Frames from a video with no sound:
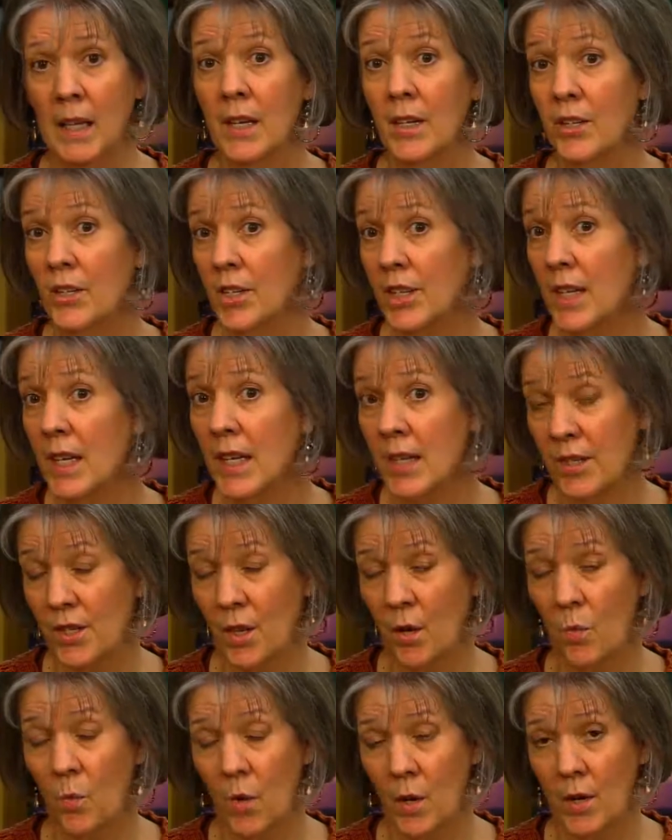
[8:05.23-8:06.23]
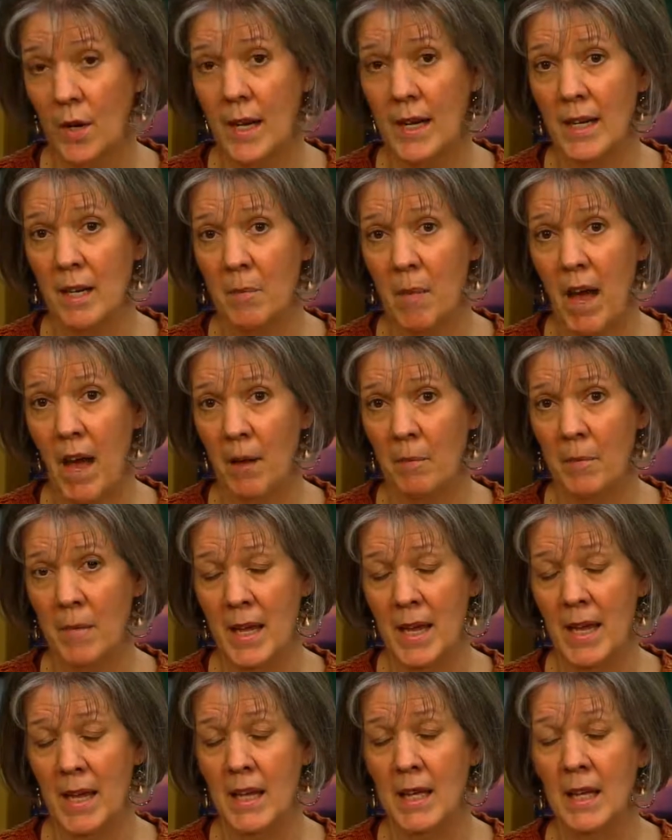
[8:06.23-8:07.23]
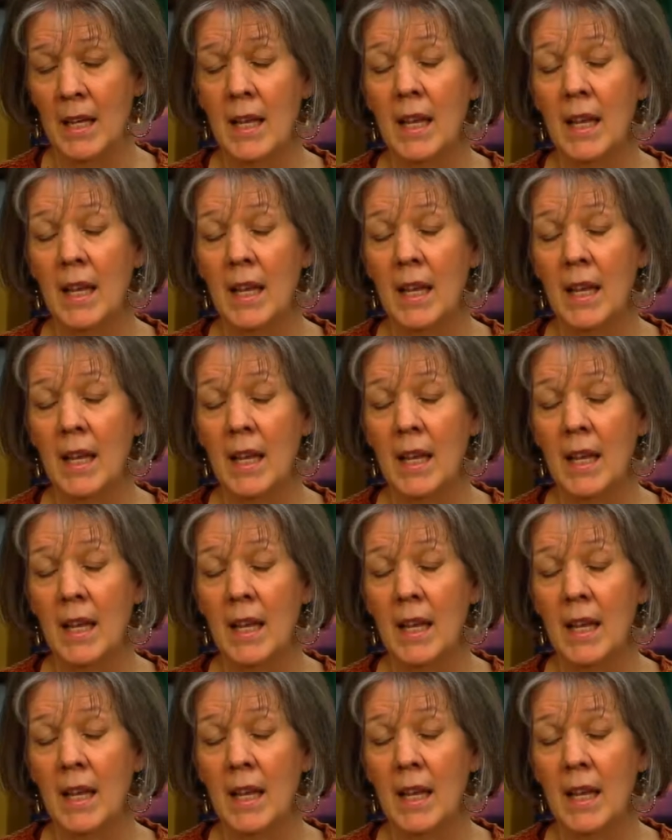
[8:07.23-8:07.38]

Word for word: She isn't worried about me.